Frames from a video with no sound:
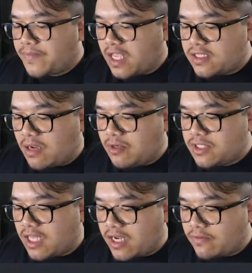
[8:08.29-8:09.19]
It's
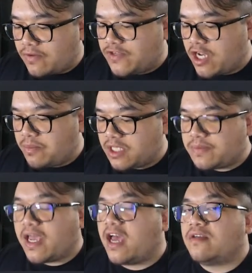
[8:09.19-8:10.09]
almost like with Champion's
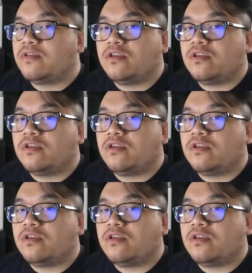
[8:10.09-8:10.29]
Path,